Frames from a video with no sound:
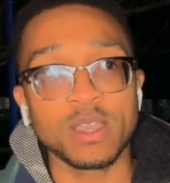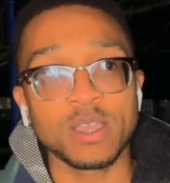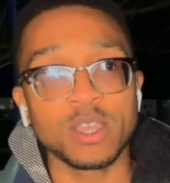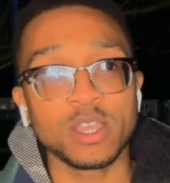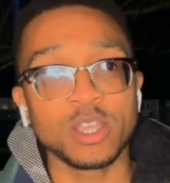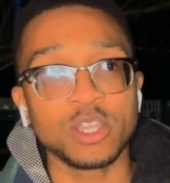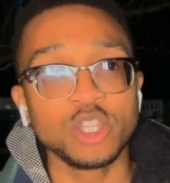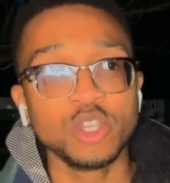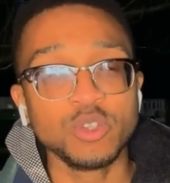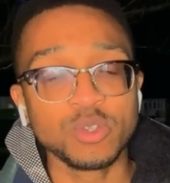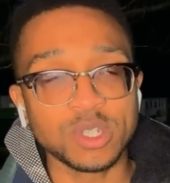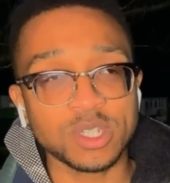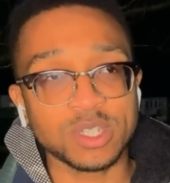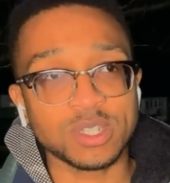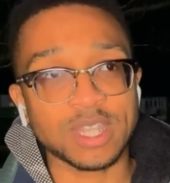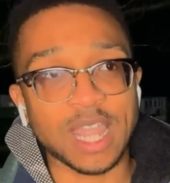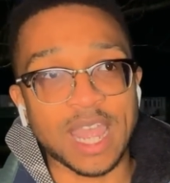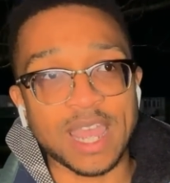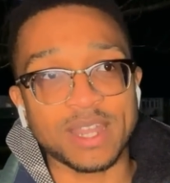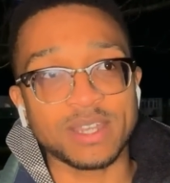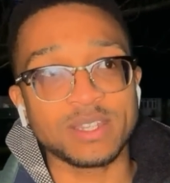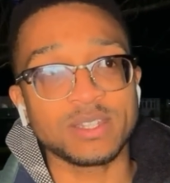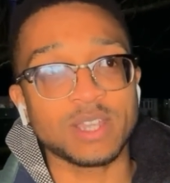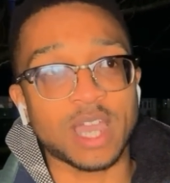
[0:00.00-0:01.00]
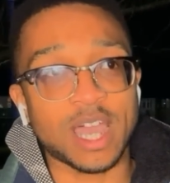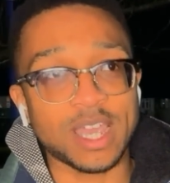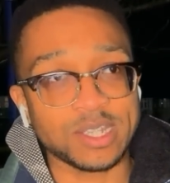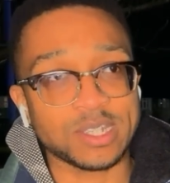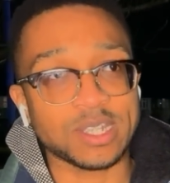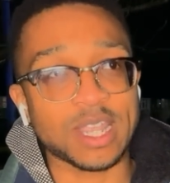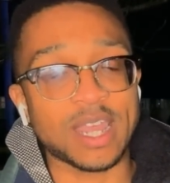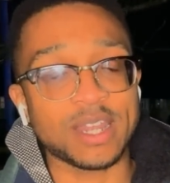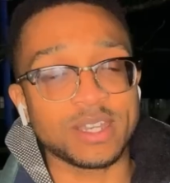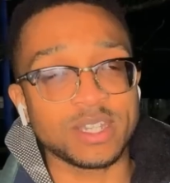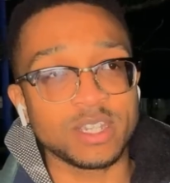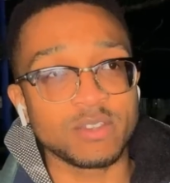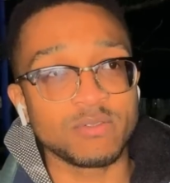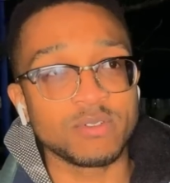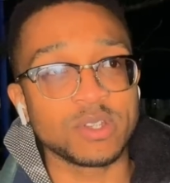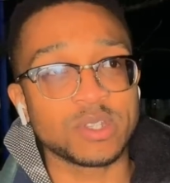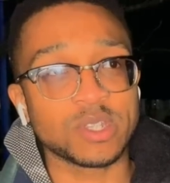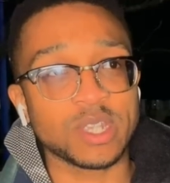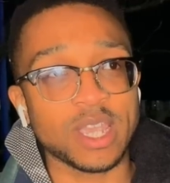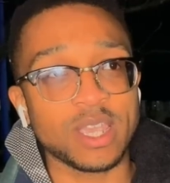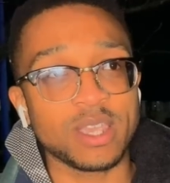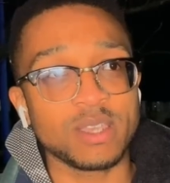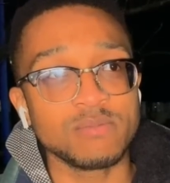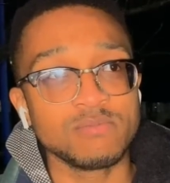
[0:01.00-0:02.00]
I stand here and
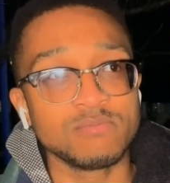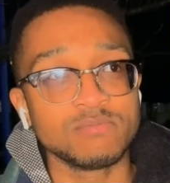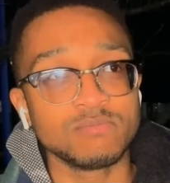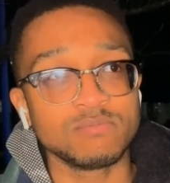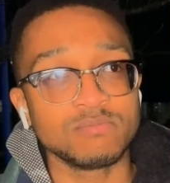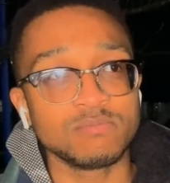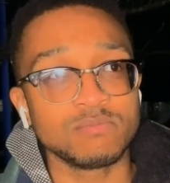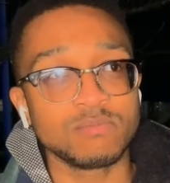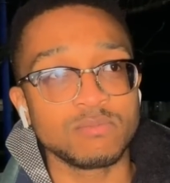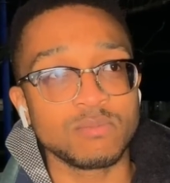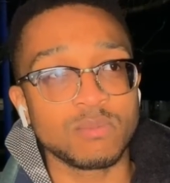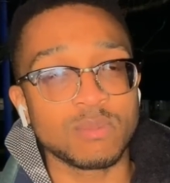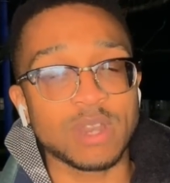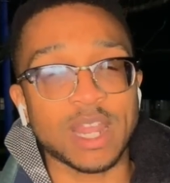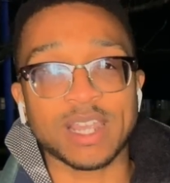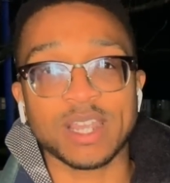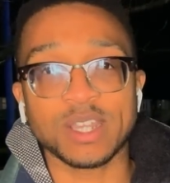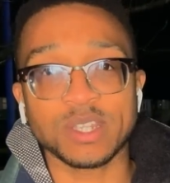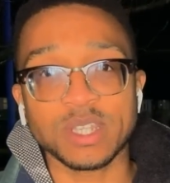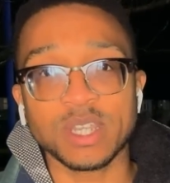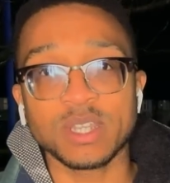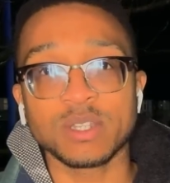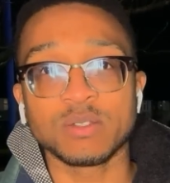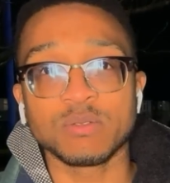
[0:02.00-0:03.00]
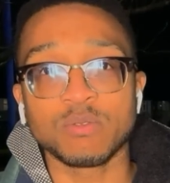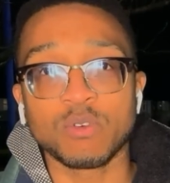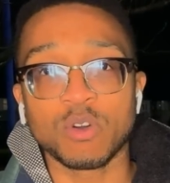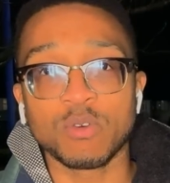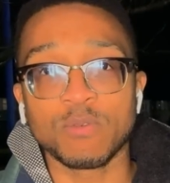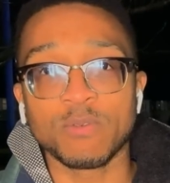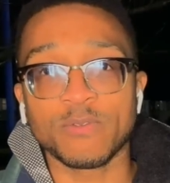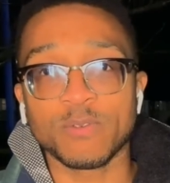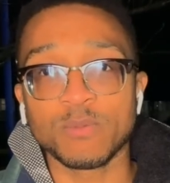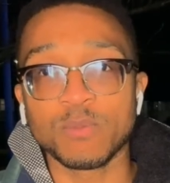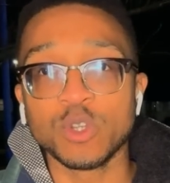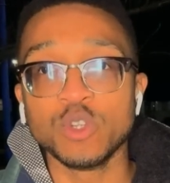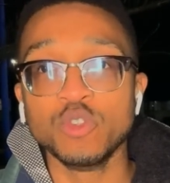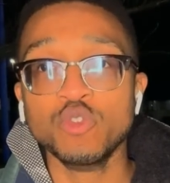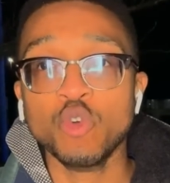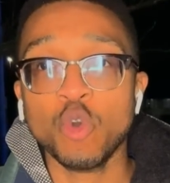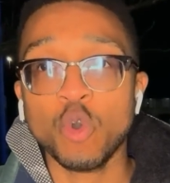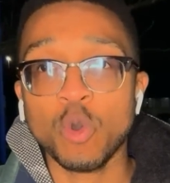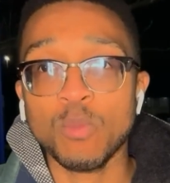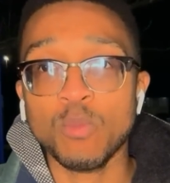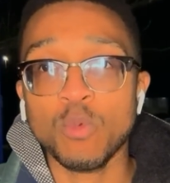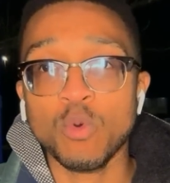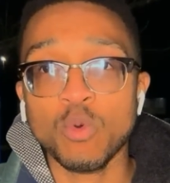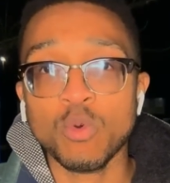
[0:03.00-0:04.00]
say, like I said, from a
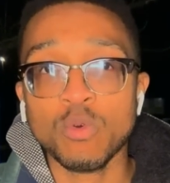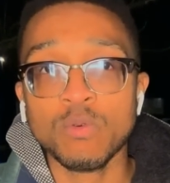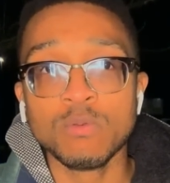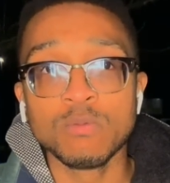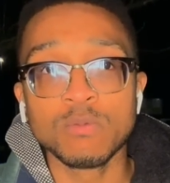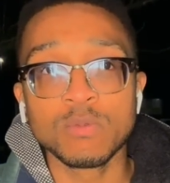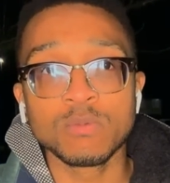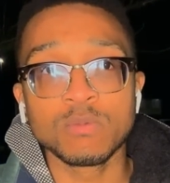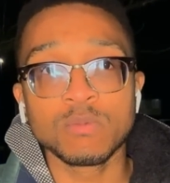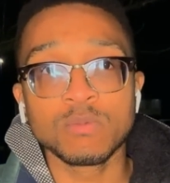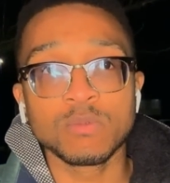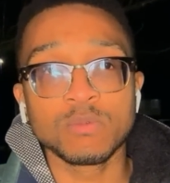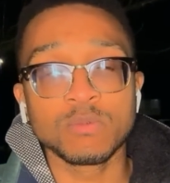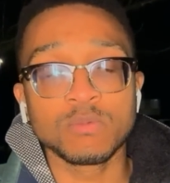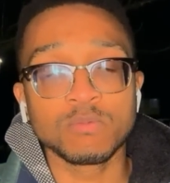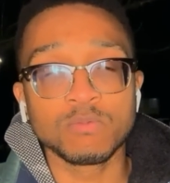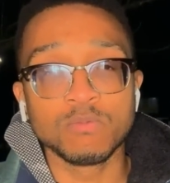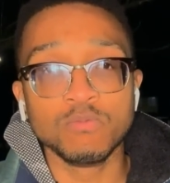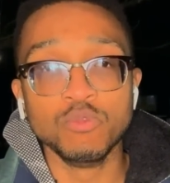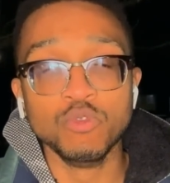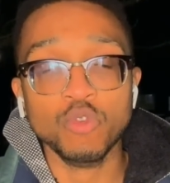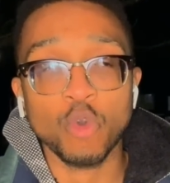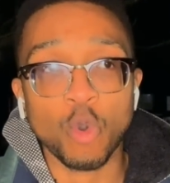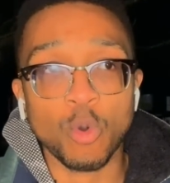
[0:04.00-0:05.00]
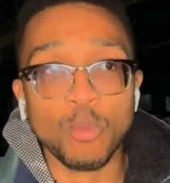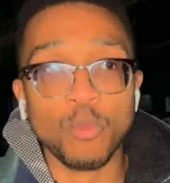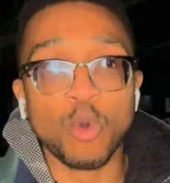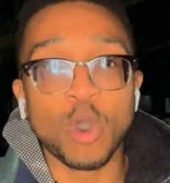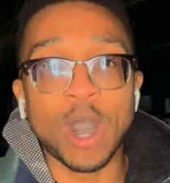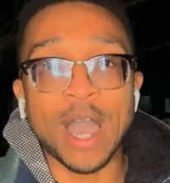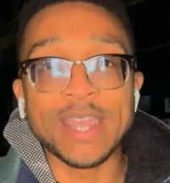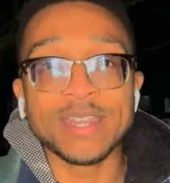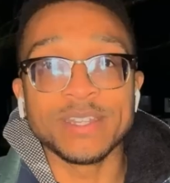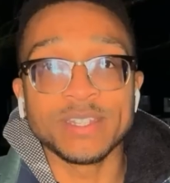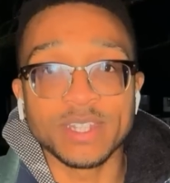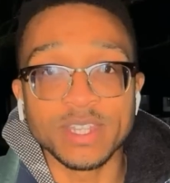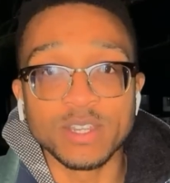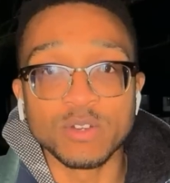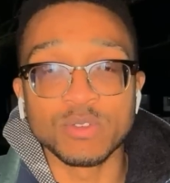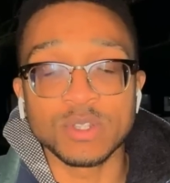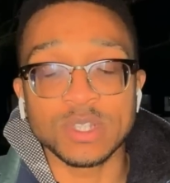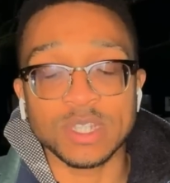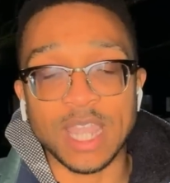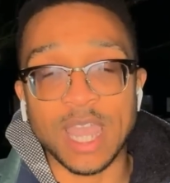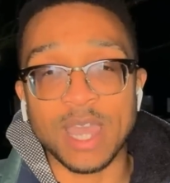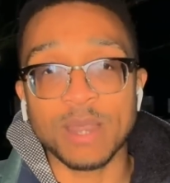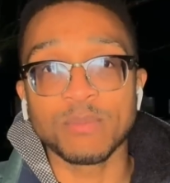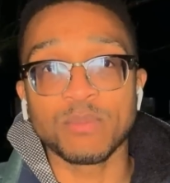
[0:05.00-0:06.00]
normal ideal
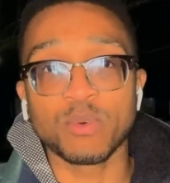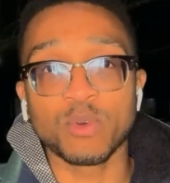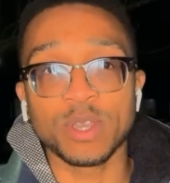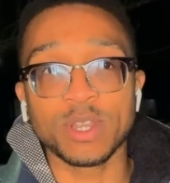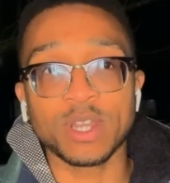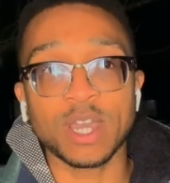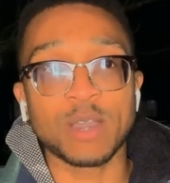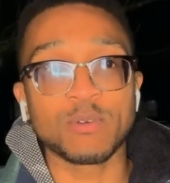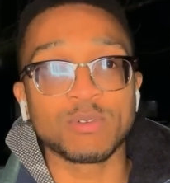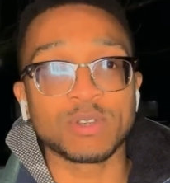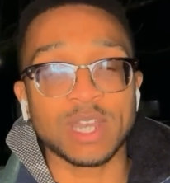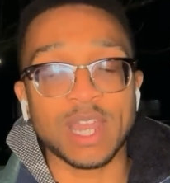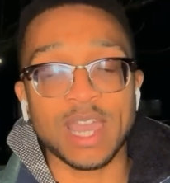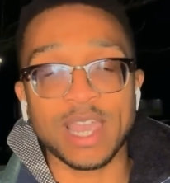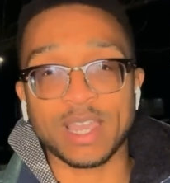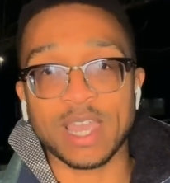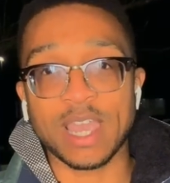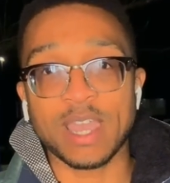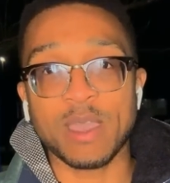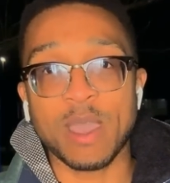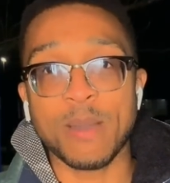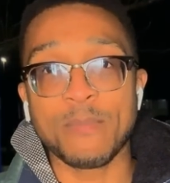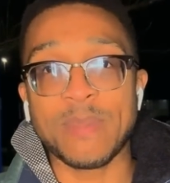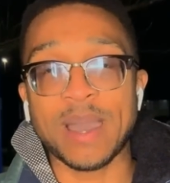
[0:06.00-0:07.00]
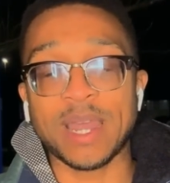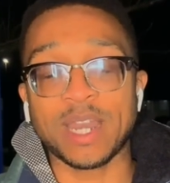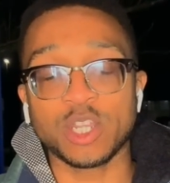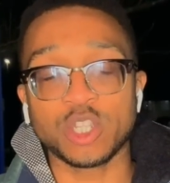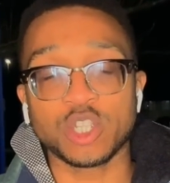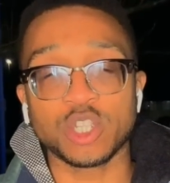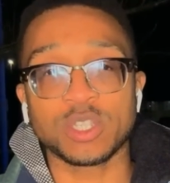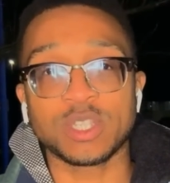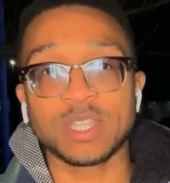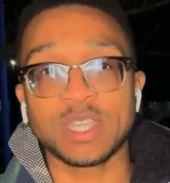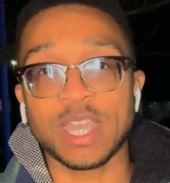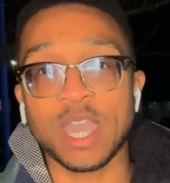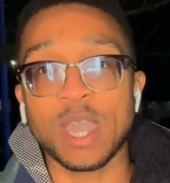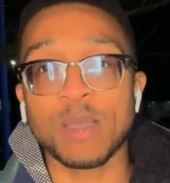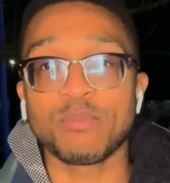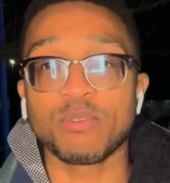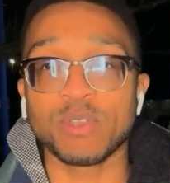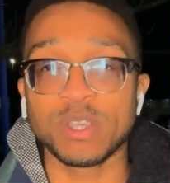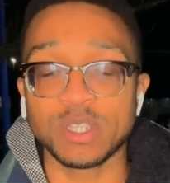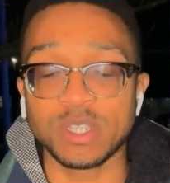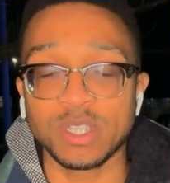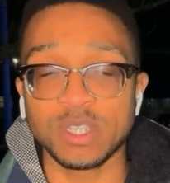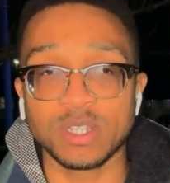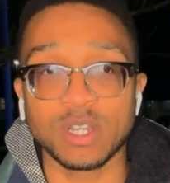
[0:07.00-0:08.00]
standpoint, I would like a manager to get a
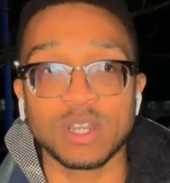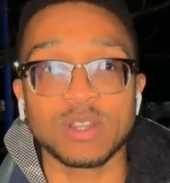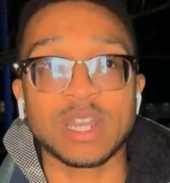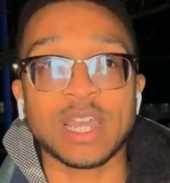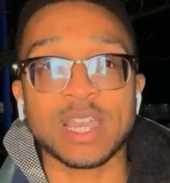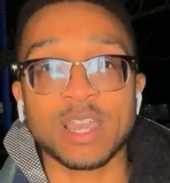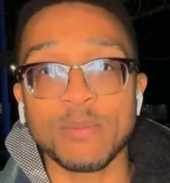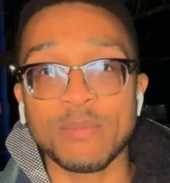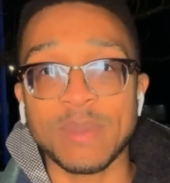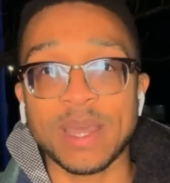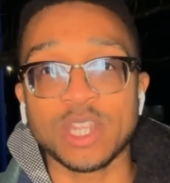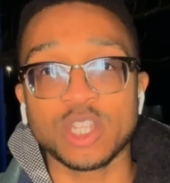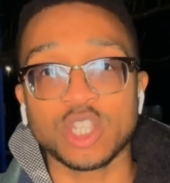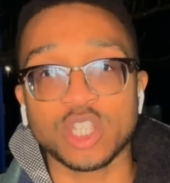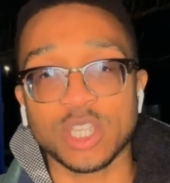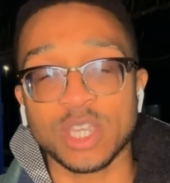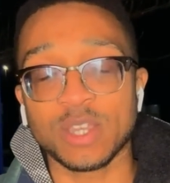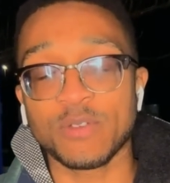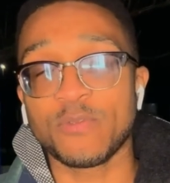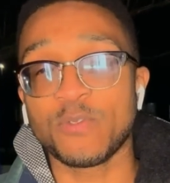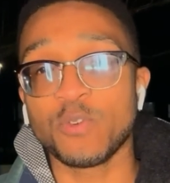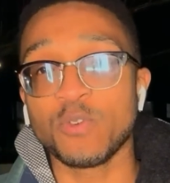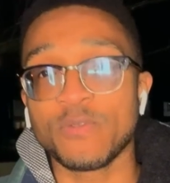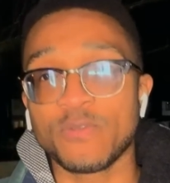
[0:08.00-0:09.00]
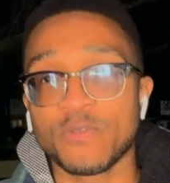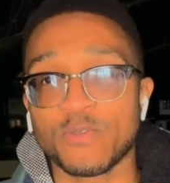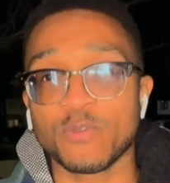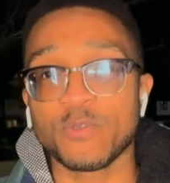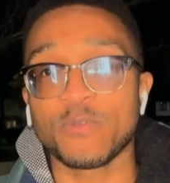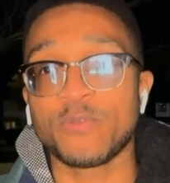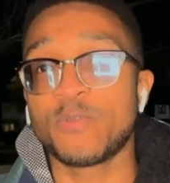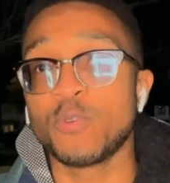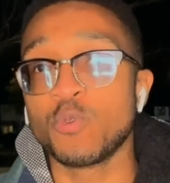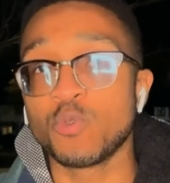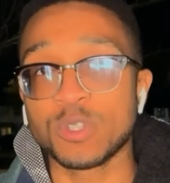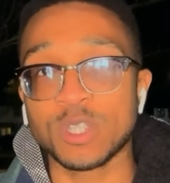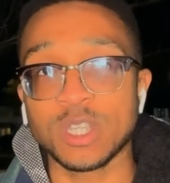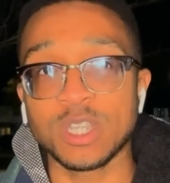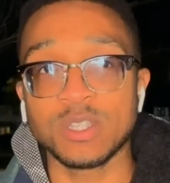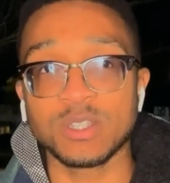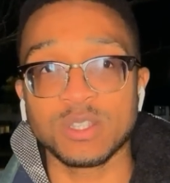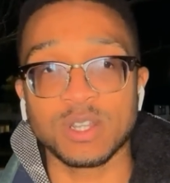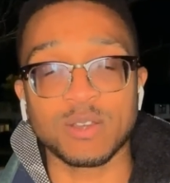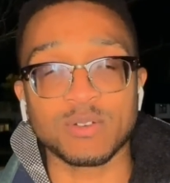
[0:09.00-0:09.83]
pre-season. I'd like a manager to get a full season.